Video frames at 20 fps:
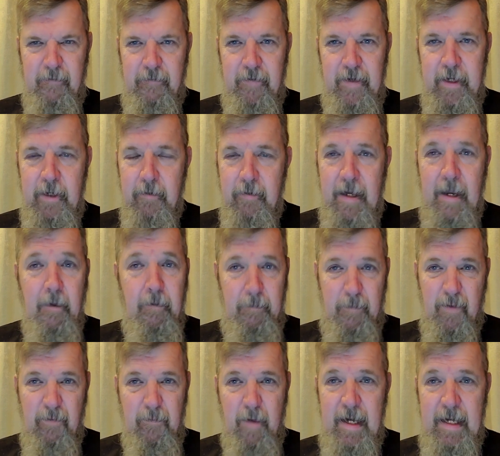Figure it out.
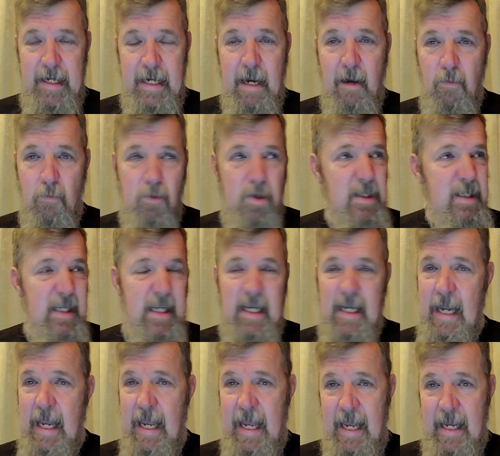But right now we're
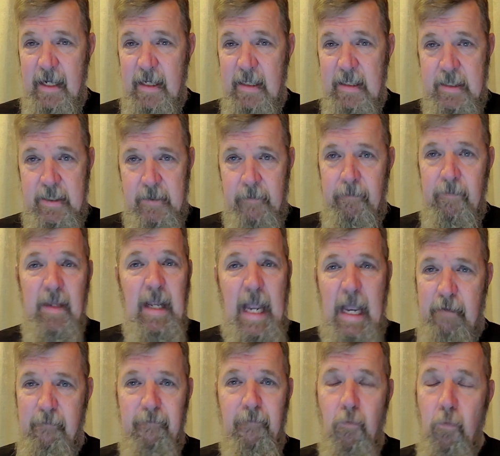seeing eggs
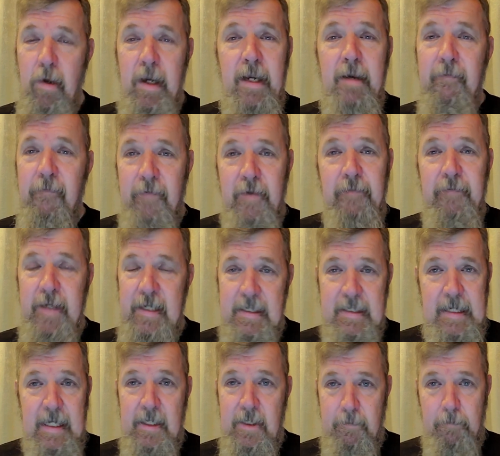at 40 to 50
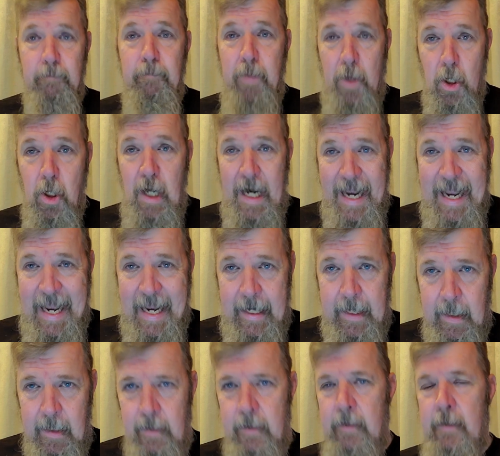cents per
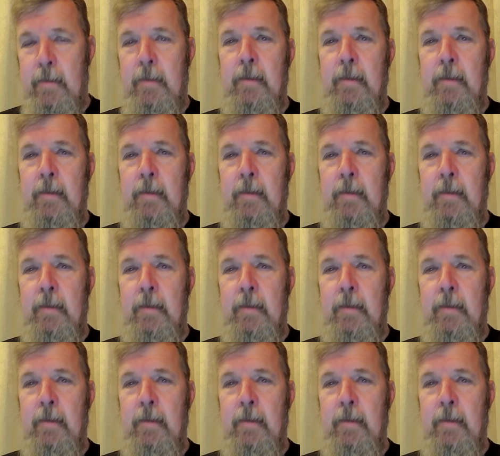egg,